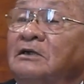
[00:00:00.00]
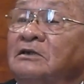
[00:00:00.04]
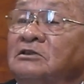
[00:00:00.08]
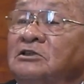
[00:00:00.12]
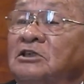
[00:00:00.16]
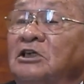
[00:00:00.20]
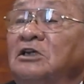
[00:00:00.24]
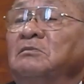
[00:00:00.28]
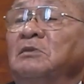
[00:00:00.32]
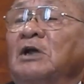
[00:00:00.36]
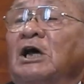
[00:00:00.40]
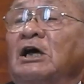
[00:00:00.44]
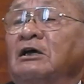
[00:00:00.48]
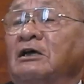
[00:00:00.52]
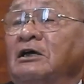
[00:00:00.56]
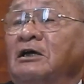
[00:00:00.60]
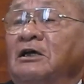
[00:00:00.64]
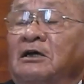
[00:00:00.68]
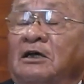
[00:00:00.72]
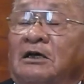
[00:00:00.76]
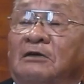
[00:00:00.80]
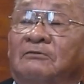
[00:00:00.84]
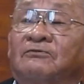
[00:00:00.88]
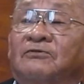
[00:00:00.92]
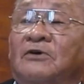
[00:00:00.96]
Seemed like
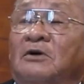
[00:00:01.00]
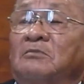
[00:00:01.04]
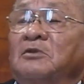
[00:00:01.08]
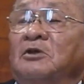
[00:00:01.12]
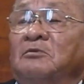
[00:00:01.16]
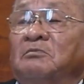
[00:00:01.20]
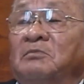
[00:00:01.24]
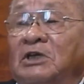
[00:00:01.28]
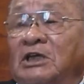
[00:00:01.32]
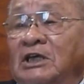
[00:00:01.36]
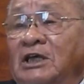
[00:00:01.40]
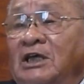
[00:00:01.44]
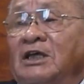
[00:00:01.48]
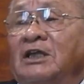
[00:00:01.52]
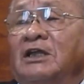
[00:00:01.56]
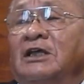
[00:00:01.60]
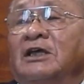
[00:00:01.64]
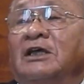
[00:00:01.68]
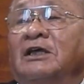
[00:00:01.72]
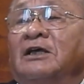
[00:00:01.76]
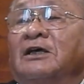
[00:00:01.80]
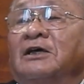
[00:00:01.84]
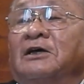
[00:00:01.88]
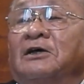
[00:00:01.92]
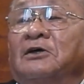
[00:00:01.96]
uh, from the
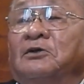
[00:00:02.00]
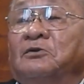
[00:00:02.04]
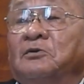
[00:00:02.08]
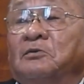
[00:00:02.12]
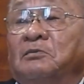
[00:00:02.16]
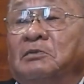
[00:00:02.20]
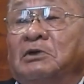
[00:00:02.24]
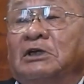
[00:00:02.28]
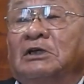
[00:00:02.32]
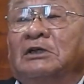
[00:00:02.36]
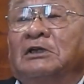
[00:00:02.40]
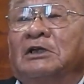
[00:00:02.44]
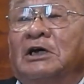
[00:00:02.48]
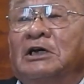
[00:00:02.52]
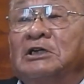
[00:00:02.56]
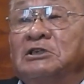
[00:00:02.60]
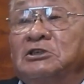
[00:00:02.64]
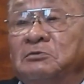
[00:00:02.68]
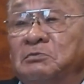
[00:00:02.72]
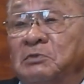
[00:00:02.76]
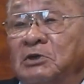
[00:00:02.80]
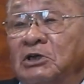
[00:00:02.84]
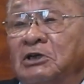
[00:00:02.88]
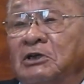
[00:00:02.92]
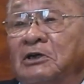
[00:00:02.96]
beginning uh, to be a lay
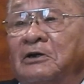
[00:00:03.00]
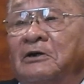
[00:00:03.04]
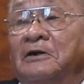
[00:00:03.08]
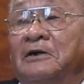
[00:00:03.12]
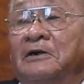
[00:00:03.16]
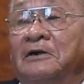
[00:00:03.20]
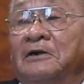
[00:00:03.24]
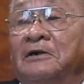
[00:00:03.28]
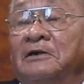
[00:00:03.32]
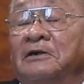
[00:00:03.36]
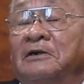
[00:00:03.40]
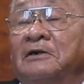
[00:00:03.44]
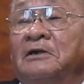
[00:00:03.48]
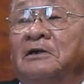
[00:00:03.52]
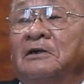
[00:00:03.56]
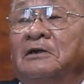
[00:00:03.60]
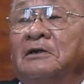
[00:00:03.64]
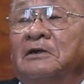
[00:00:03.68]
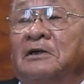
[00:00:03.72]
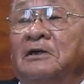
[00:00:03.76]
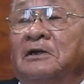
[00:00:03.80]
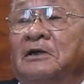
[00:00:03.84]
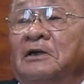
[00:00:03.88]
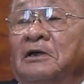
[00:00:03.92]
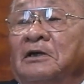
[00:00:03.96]
speaker
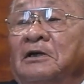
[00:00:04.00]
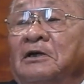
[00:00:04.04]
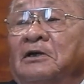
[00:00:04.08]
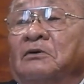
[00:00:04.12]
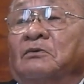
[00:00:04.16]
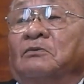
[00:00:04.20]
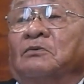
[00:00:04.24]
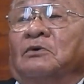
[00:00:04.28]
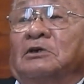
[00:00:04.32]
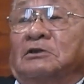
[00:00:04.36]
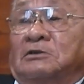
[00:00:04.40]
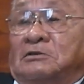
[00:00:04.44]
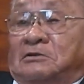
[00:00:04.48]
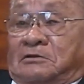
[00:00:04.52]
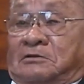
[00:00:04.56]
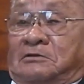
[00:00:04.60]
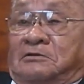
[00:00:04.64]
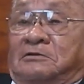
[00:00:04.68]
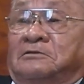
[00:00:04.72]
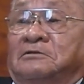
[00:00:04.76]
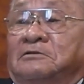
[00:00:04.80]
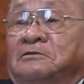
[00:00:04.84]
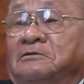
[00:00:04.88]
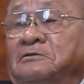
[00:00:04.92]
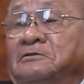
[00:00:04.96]

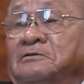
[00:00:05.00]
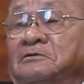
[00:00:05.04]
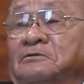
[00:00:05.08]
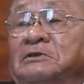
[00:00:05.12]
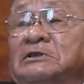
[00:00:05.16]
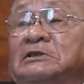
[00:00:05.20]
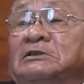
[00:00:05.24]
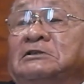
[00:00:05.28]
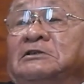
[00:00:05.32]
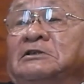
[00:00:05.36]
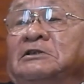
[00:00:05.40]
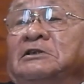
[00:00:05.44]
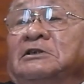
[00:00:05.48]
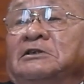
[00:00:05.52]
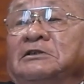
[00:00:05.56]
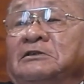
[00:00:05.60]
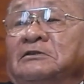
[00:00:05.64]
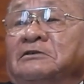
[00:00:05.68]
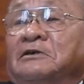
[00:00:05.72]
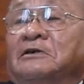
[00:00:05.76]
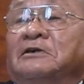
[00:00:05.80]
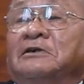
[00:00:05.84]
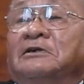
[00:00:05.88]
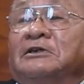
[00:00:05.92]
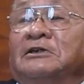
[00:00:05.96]
was twisting and
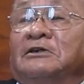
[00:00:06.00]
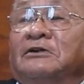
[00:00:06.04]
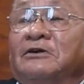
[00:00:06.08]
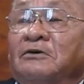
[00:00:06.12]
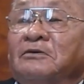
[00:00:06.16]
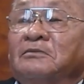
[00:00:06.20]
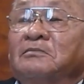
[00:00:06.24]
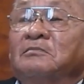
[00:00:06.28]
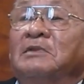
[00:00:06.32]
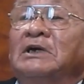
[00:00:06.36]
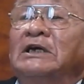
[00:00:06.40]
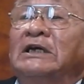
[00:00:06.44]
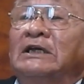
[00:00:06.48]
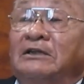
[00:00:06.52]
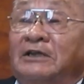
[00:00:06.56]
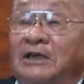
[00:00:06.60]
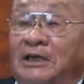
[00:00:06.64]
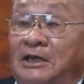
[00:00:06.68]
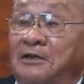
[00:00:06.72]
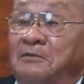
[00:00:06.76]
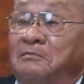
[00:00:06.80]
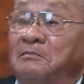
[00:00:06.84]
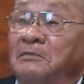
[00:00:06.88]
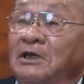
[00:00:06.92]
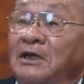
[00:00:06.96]
turning mm-hmm. on me to
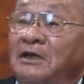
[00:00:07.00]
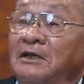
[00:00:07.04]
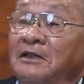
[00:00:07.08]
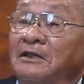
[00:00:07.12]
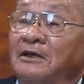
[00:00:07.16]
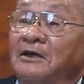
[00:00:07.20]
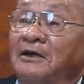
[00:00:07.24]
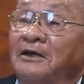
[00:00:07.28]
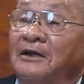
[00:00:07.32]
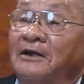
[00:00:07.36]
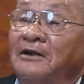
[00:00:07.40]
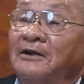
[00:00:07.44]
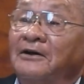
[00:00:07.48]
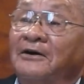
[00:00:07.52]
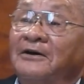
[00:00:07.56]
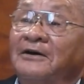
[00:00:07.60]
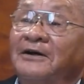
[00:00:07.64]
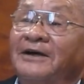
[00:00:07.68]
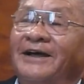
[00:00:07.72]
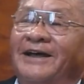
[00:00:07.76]
get me in there, you know.